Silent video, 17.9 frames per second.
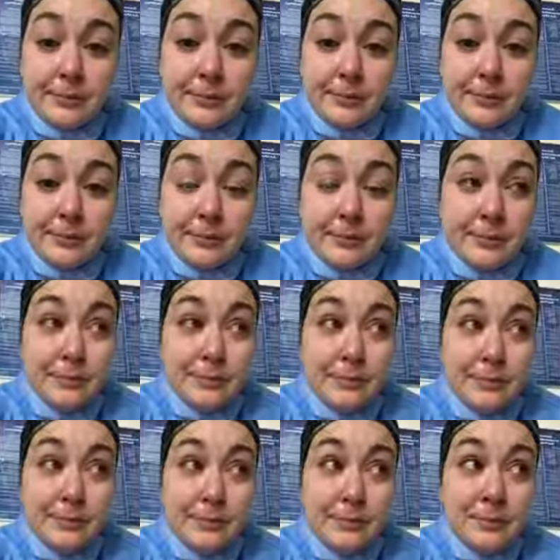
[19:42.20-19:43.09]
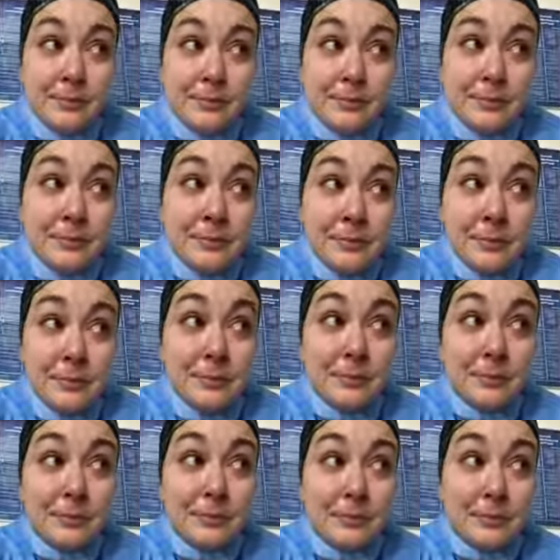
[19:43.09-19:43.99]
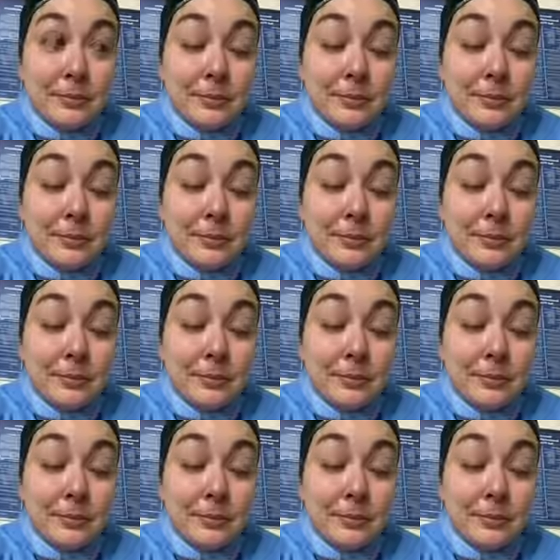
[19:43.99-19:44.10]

(silence)